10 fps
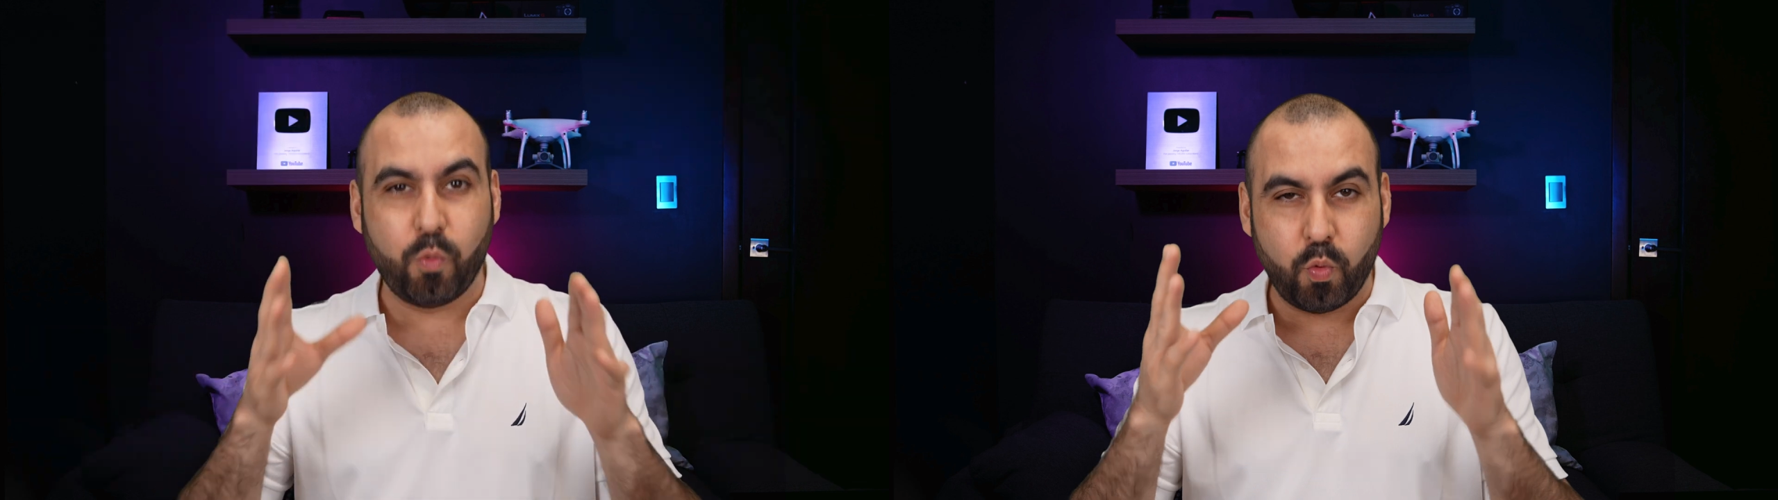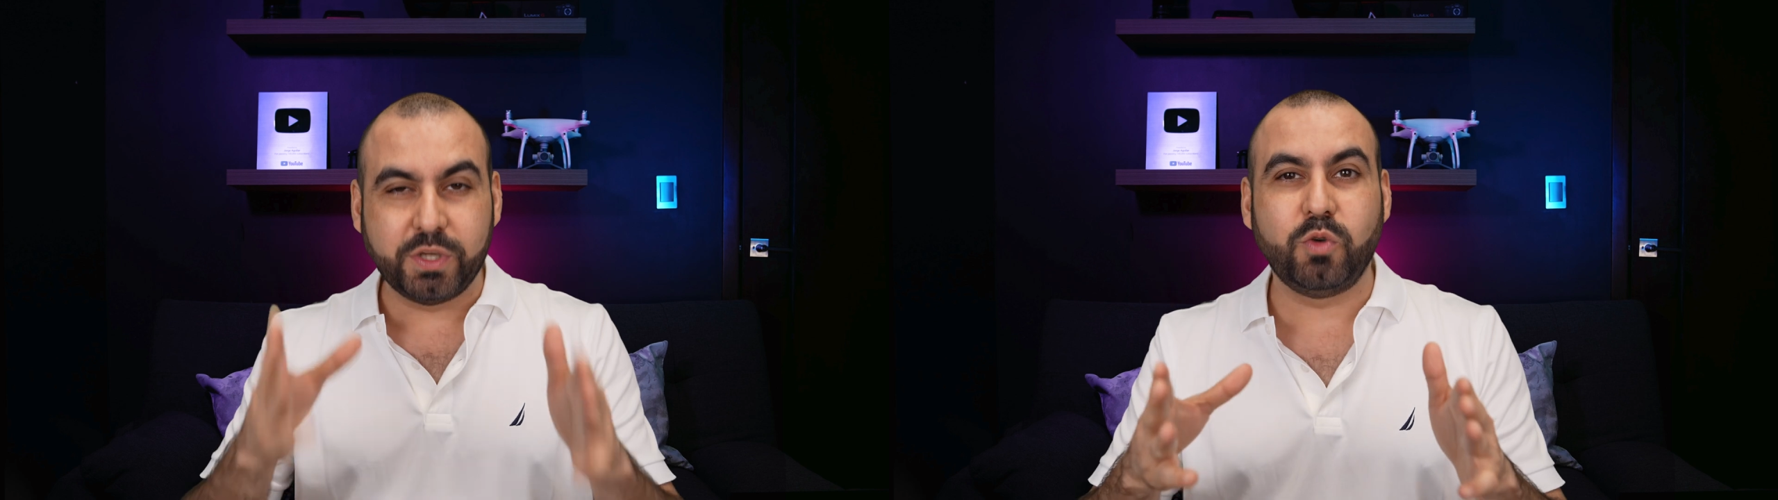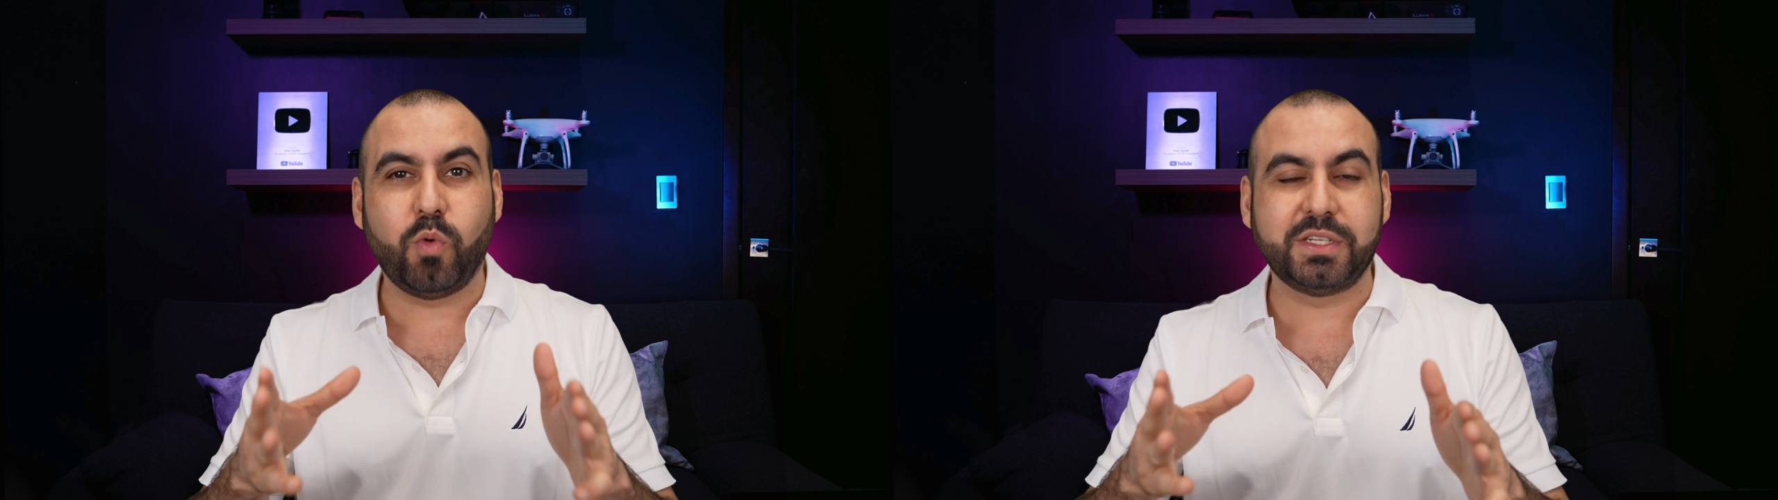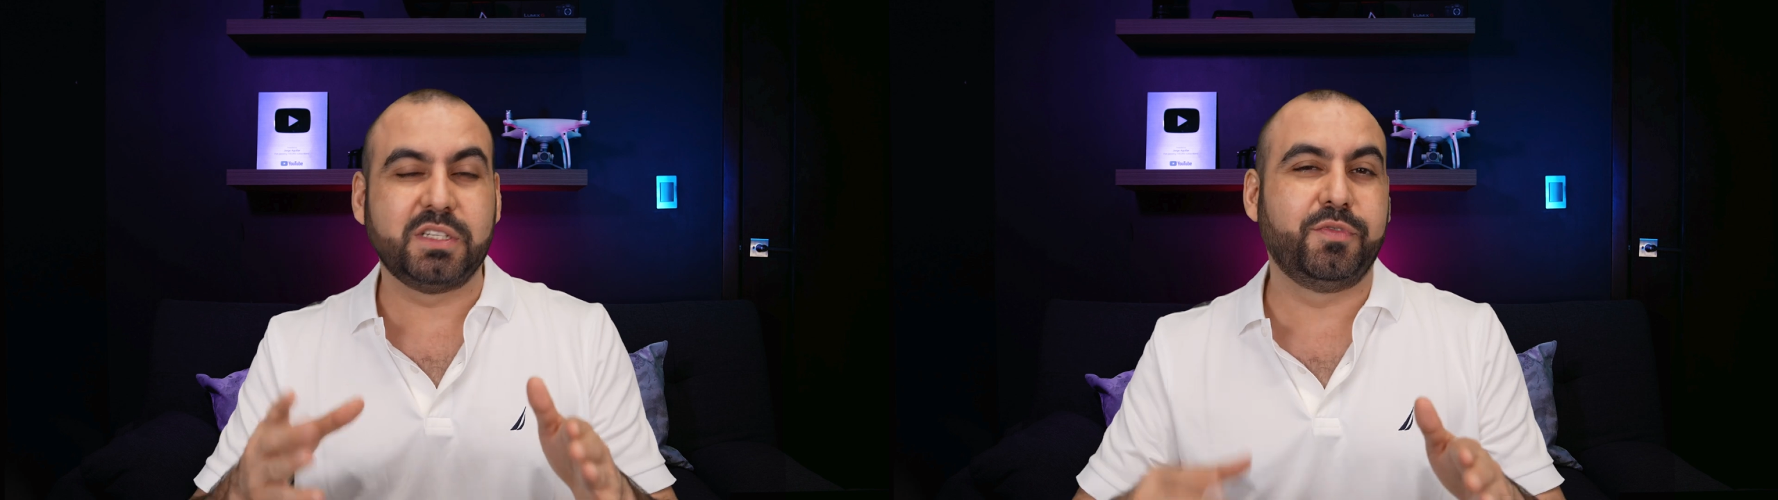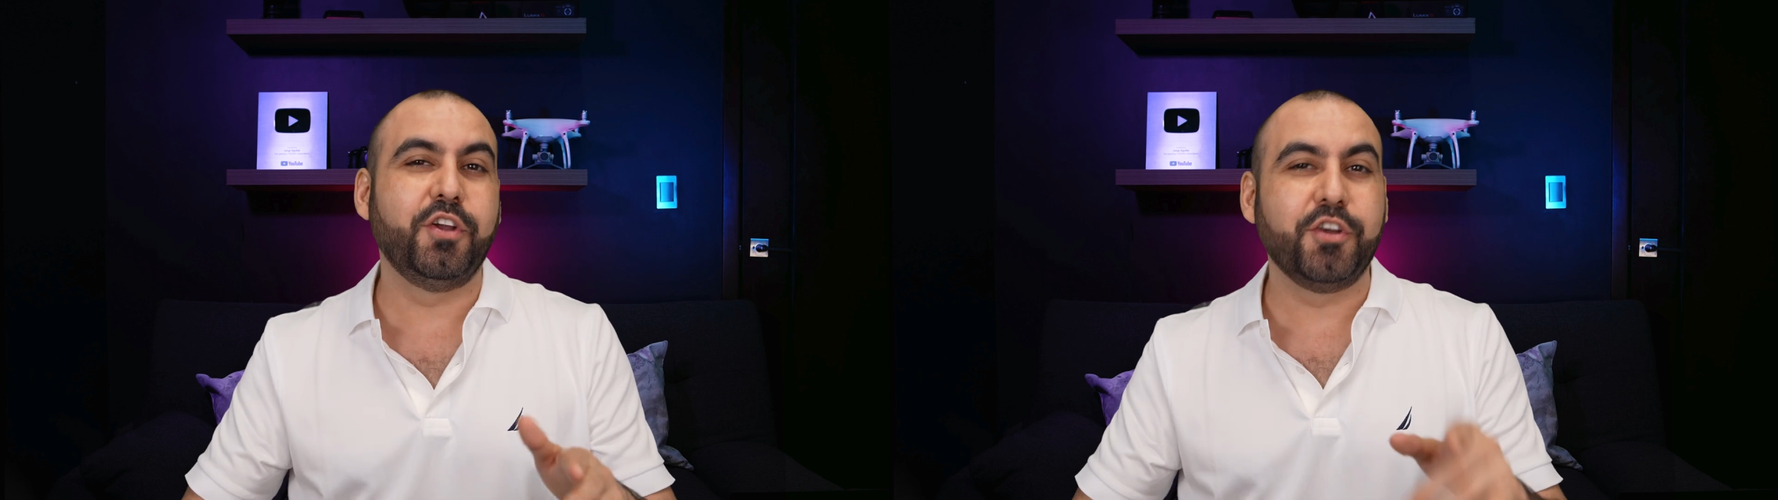And once you watch
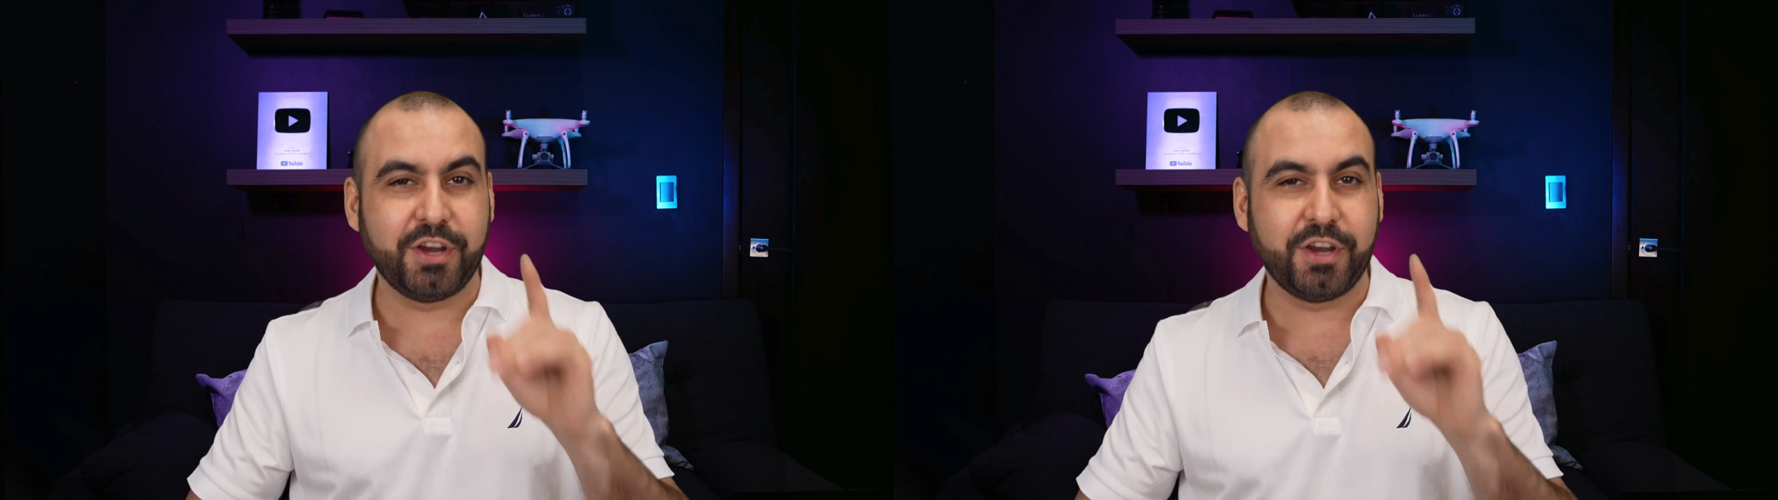this video,